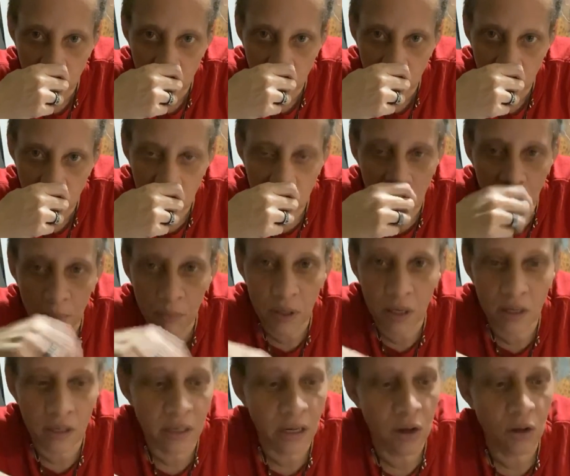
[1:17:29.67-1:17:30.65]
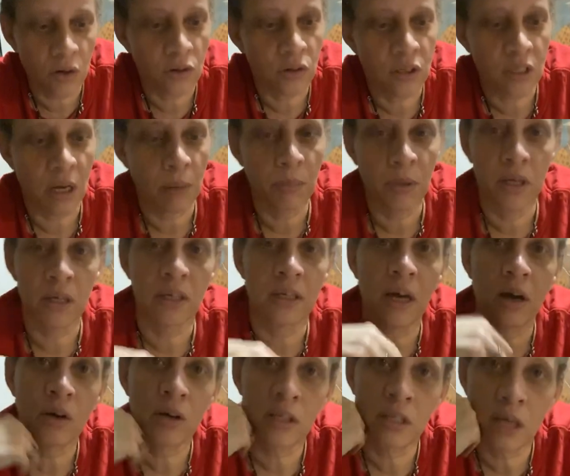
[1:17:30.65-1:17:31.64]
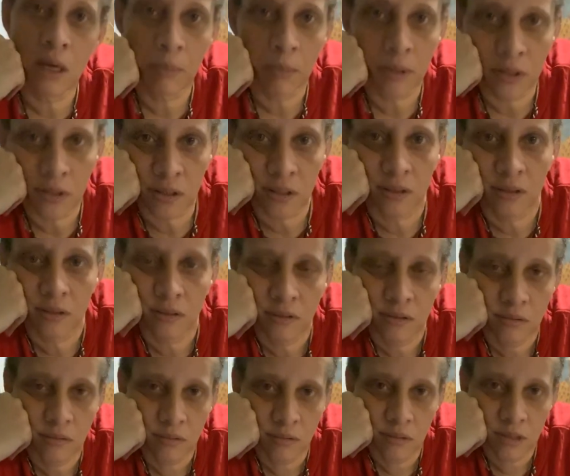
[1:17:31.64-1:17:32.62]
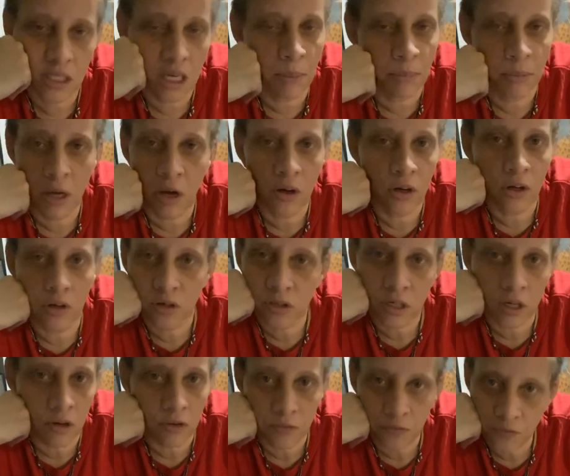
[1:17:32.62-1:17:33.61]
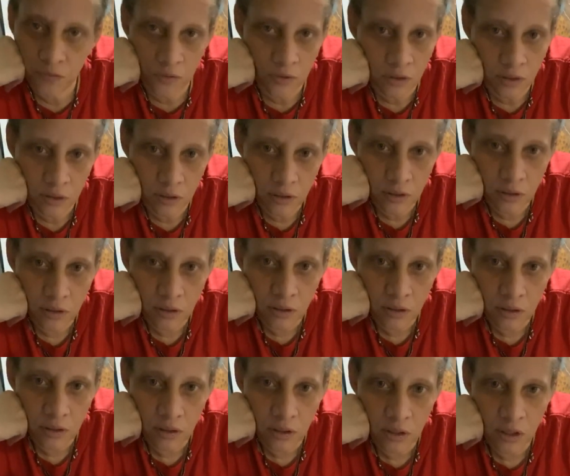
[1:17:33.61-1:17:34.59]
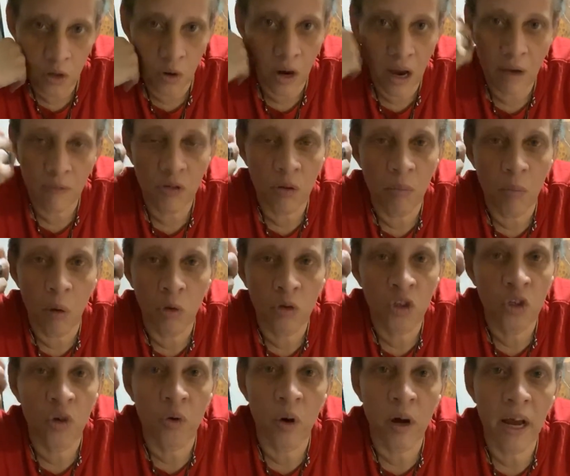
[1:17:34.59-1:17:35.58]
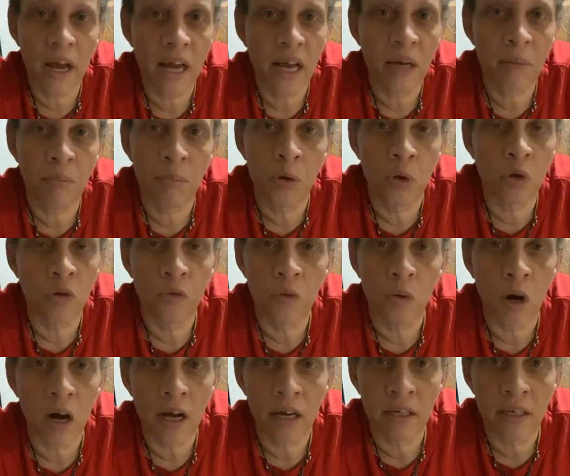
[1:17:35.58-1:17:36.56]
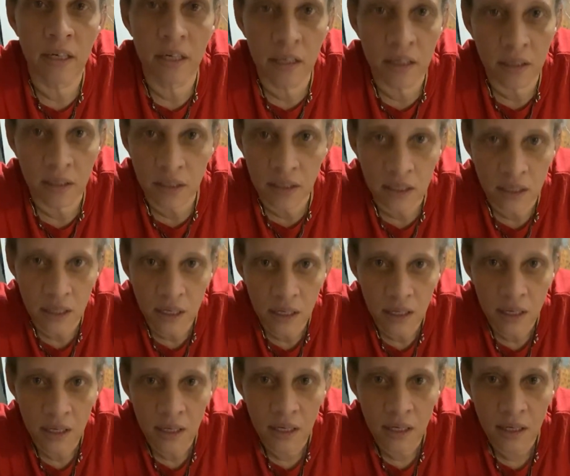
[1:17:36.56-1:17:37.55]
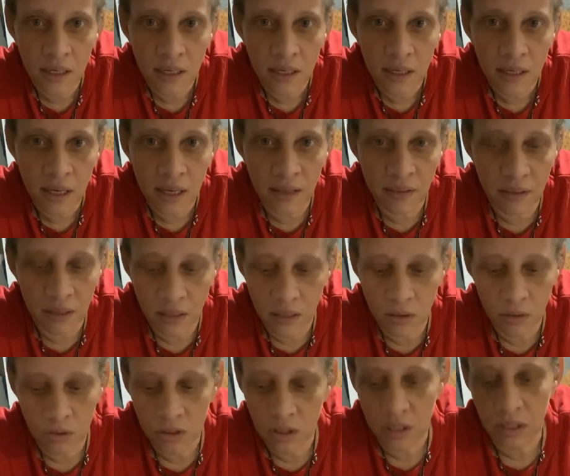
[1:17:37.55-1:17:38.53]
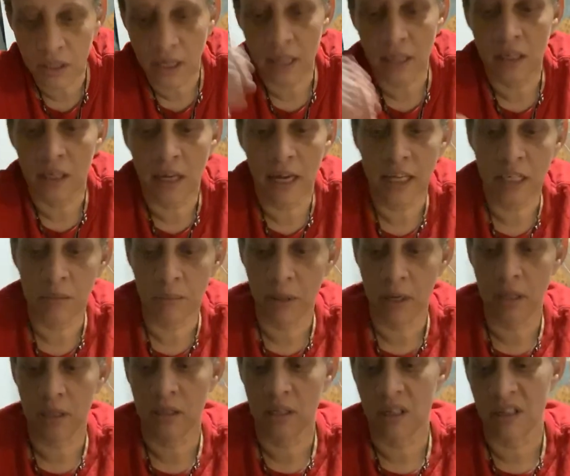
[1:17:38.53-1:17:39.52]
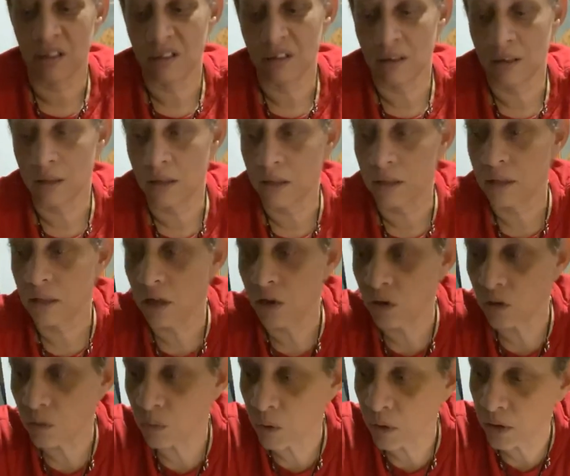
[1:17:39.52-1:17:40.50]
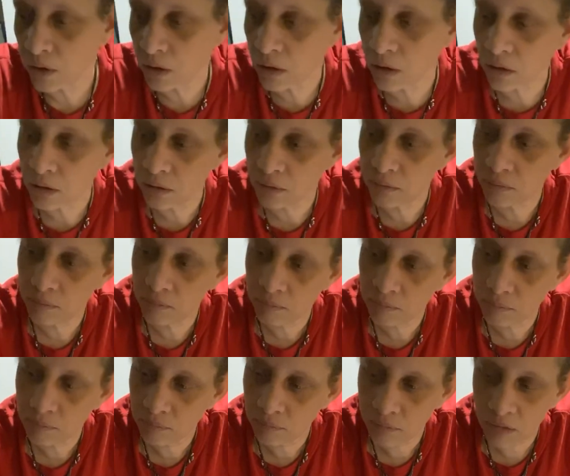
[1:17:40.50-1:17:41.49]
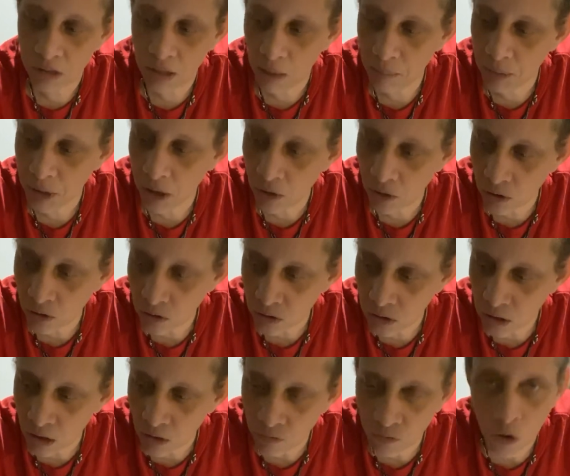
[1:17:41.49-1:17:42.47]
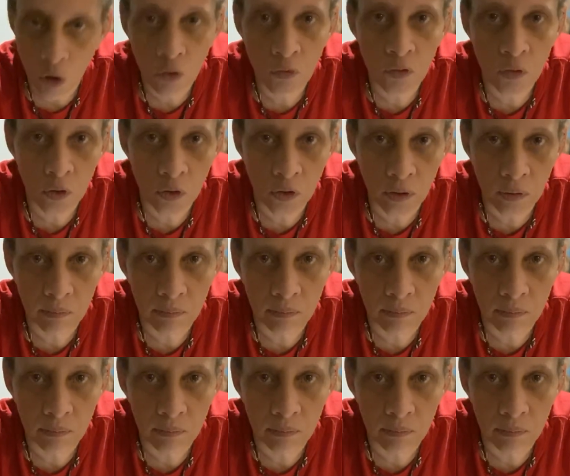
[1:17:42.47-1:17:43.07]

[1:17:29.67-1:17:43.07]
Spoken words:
Stop being a doubter. Stop being a doubting Thomas. Stop doubting yourself. You'll have the most grand, beautiful ideas, and then you'll just at the last minute say, that's not going to work. Stop doubting yourself. Go for it.